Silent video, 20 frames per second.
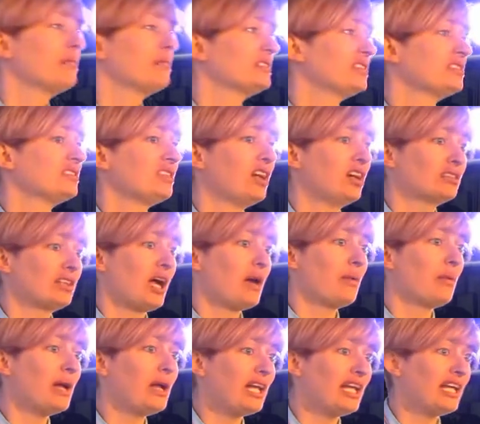suck their
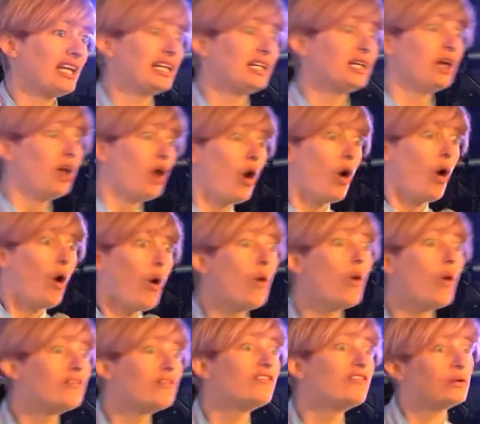willy?
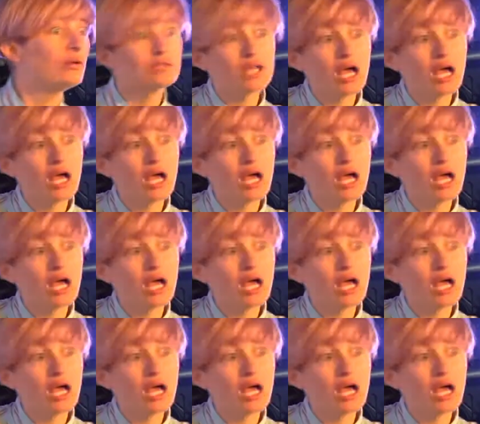Awful, yeah,